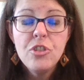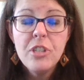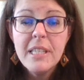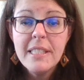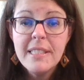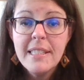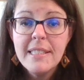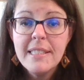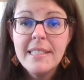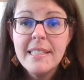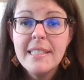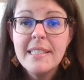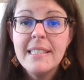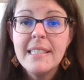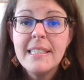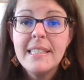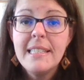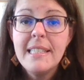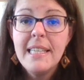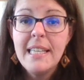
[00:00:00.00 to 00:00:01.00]

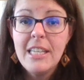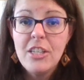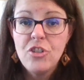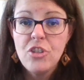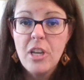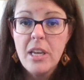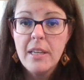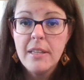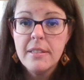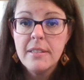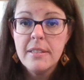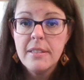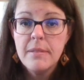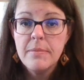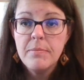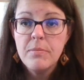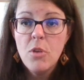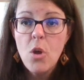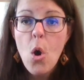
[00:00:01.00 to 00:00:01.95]
Jesus's teachings.